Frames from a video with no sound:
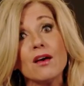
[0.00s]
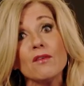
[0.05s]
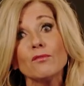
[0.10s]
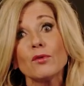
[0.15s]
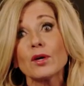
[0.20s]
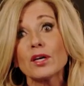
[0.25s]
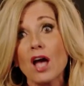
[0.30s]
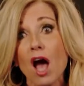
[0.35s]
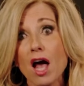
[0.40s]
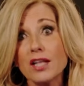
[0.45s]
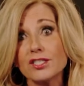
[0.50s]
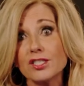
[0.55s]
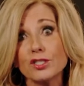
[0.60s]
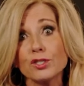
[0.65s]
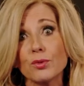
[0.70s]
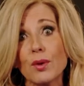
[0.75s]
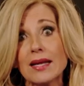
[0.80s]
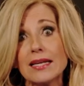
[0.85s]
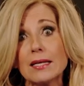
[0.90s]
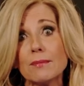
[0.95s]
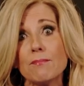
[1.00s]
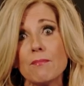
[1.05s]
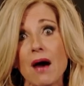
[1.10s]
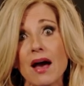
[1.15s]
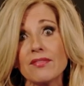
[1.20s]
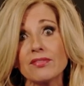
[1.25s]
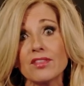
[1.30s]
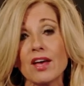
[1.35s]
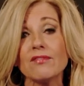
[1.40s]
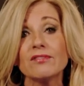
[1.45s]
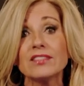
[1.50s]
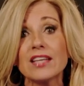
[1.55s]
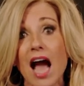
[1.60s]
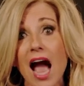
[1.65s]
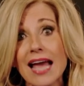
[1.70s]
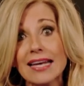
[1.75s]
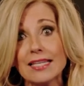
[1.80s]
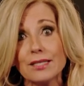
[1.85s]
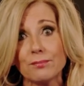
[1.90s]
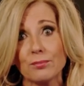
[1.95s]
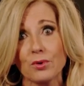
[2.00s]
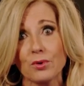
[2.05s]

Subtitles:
for a concentrated month of guided